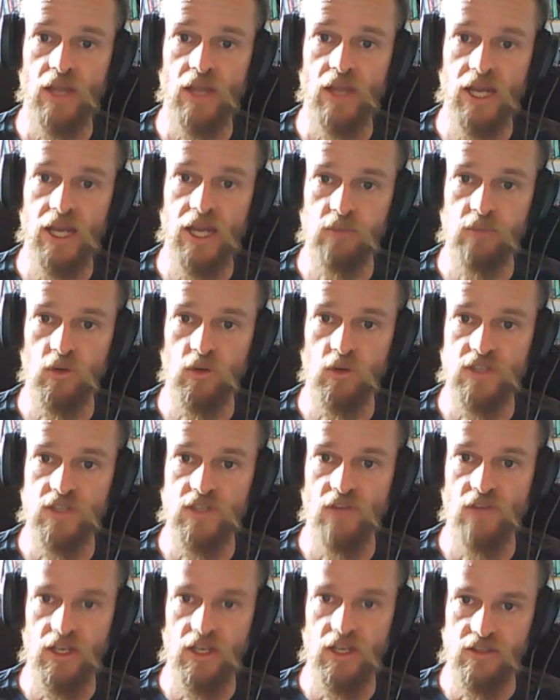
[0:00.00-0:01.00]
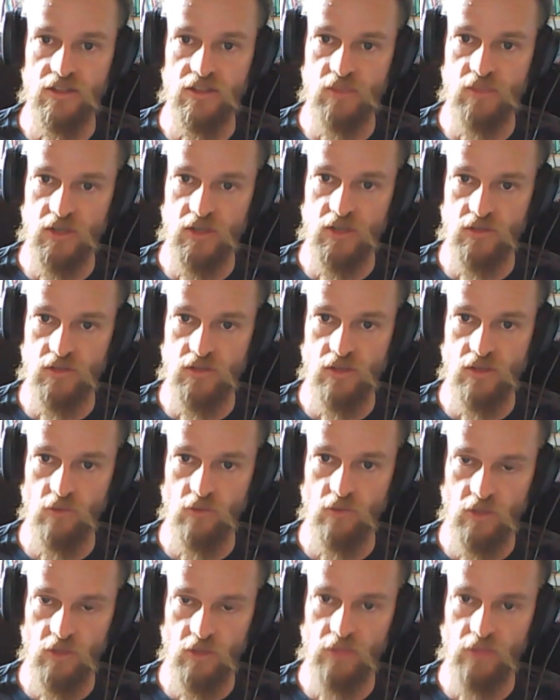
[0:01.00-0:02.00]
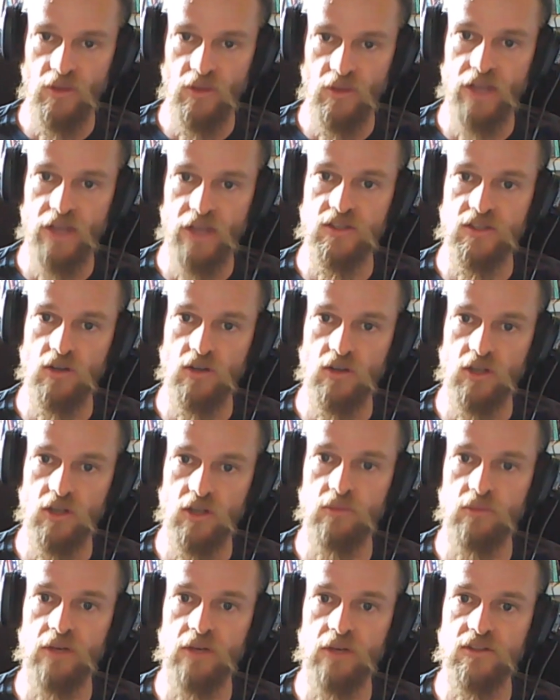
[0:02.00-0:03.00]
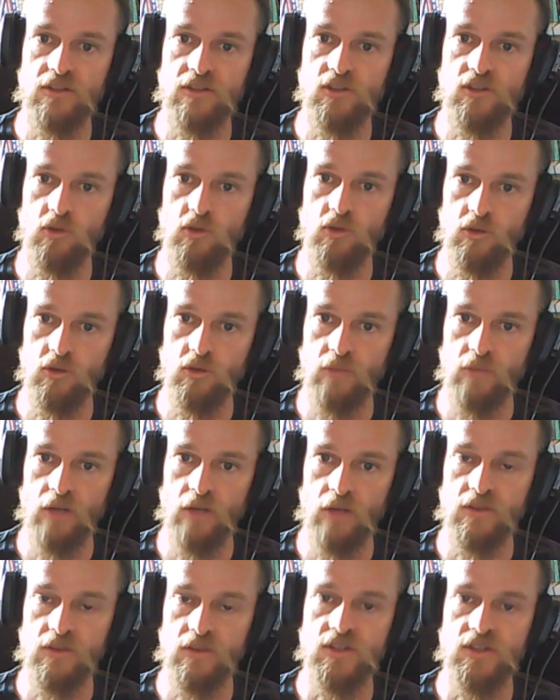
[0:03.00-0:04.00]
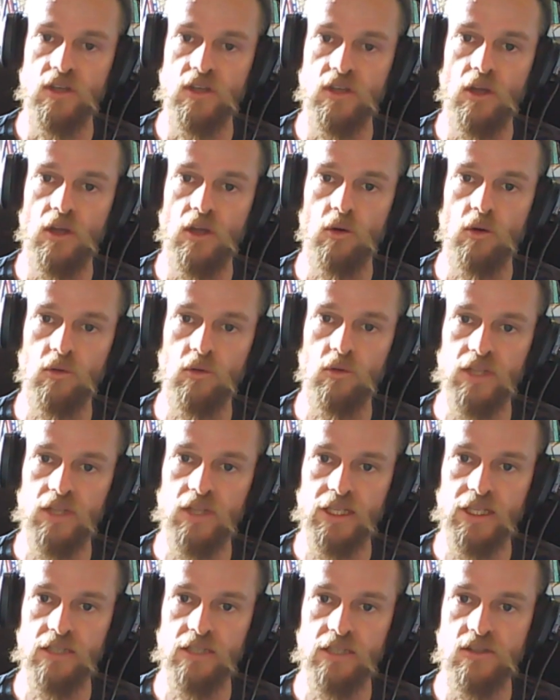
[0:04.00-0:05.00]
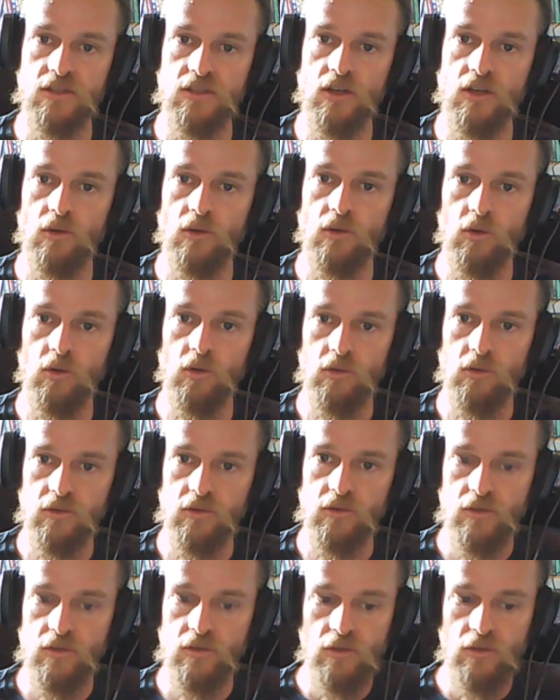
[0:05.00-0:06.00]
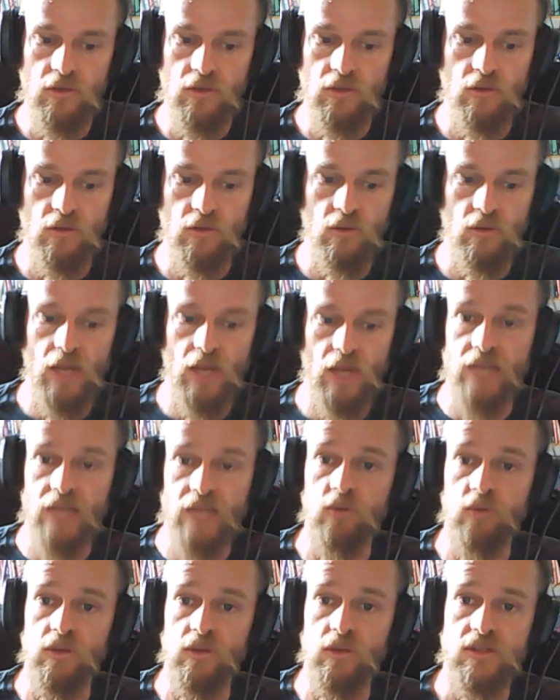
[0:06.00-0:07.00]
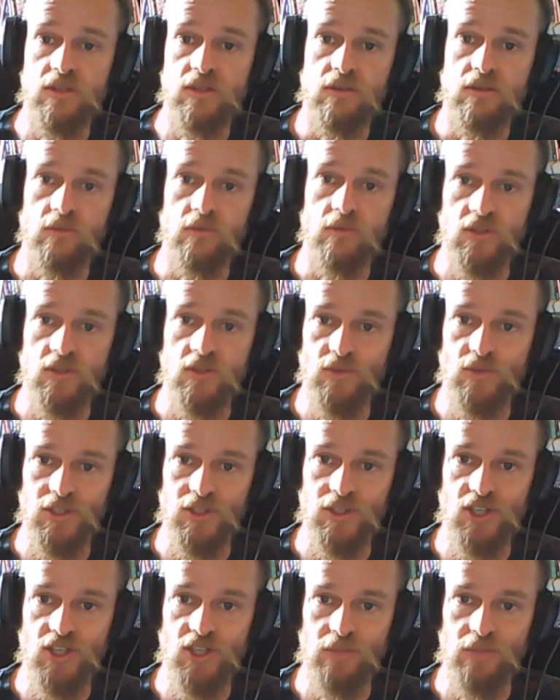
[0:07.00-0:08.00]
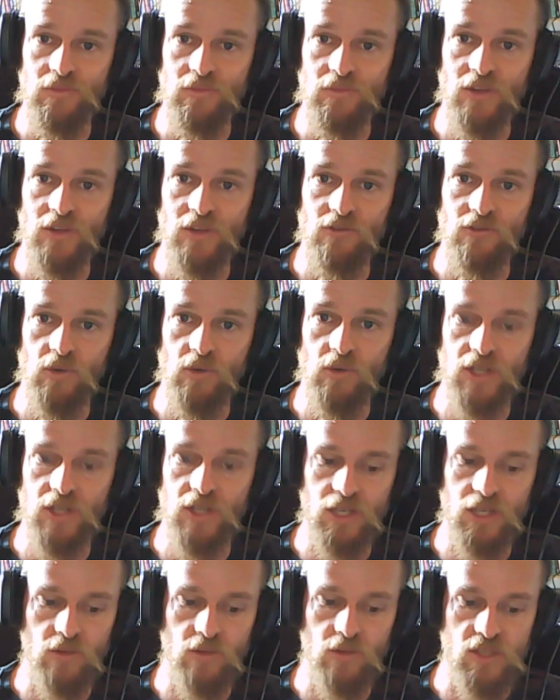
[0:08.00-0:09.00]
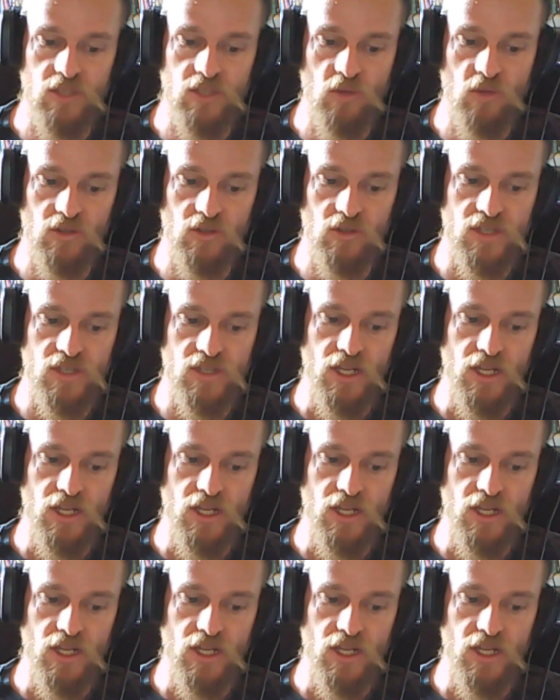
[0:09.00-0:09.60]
8 points for any of the specials. So what I mean by that is the Icon Bearers, the Horn Blowers, or the Leaders are all 8 points, which is really cheap, like for what you're getting with these models.